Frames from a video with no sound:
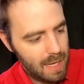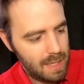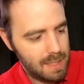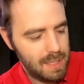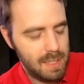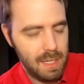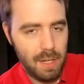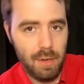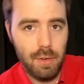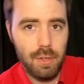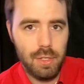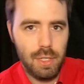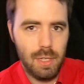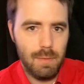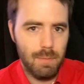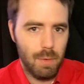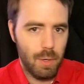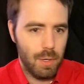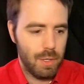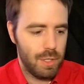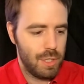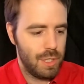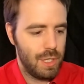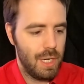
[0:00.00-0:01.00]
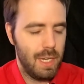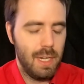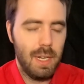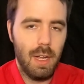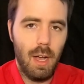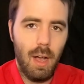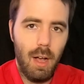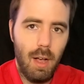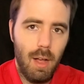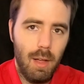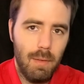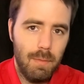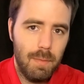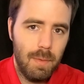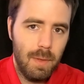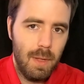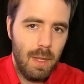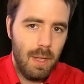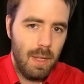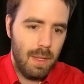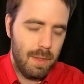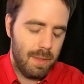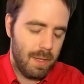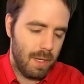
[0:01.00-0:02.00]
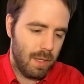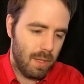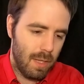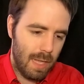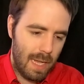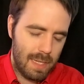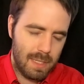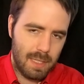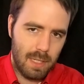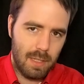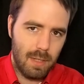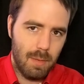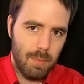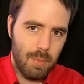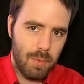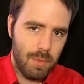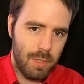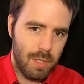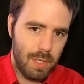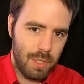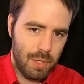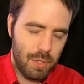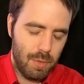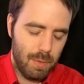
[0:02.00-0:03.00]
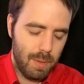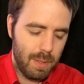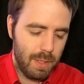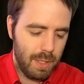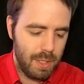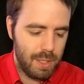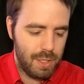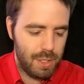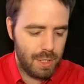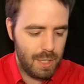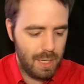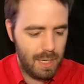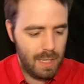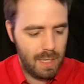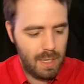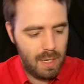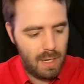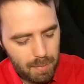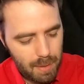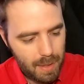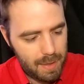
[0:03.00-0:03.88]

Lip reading: a synergy version of the classic kombucha Trilogy,